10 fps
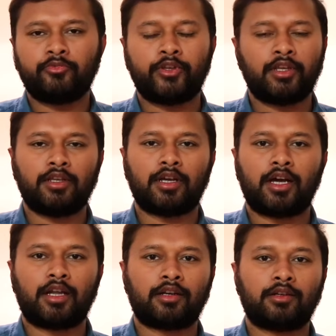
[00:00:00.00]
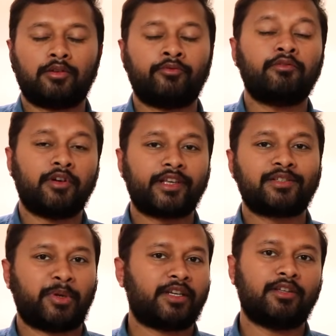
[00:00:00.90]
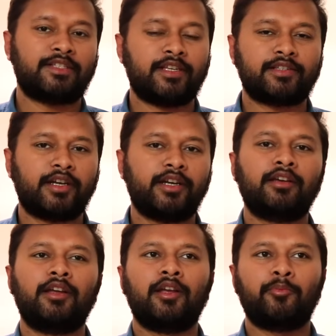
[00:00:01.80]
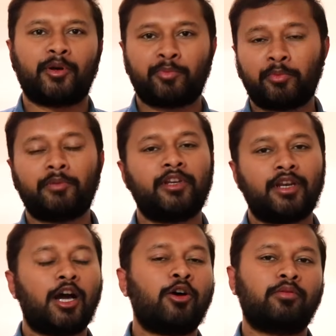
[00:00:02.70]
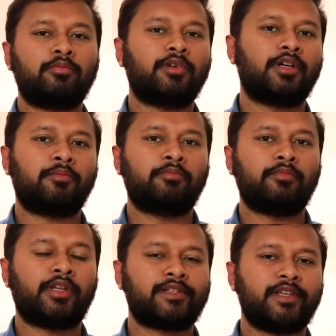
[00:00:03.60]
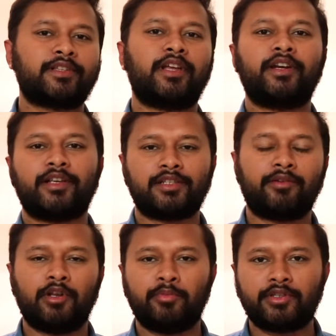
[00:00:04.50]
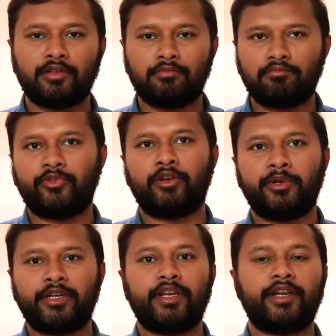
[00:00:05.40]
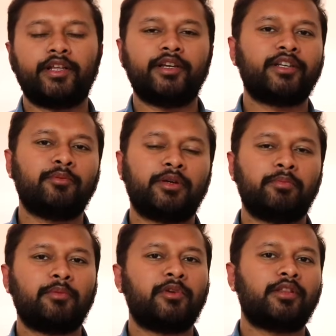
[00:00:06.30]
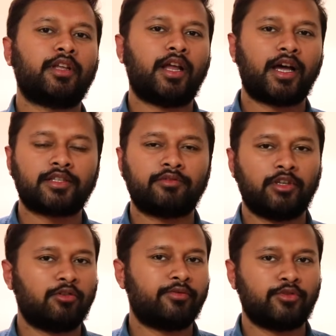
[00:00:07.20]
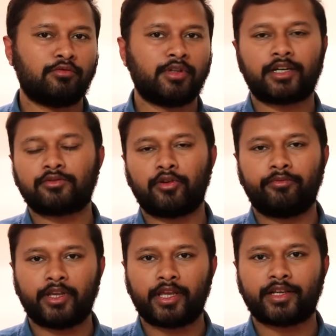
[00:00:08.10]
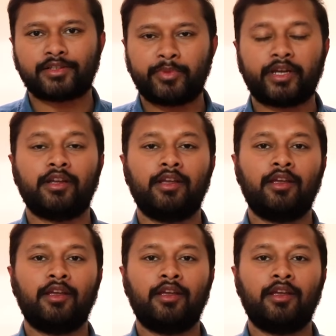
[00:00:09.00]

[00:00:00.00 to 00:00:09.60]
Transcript: we are we were expecting net. but probably now uh, the net exam will be will be delayed a little bit. Maybe in the last week of June, that's what we can expect.